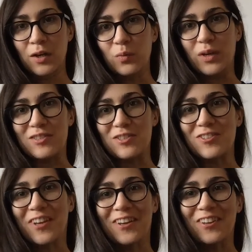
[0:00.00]

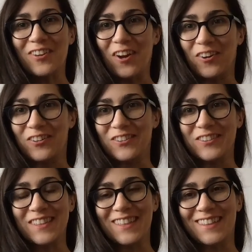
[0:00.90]
which,
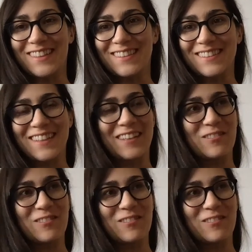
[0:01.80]
kind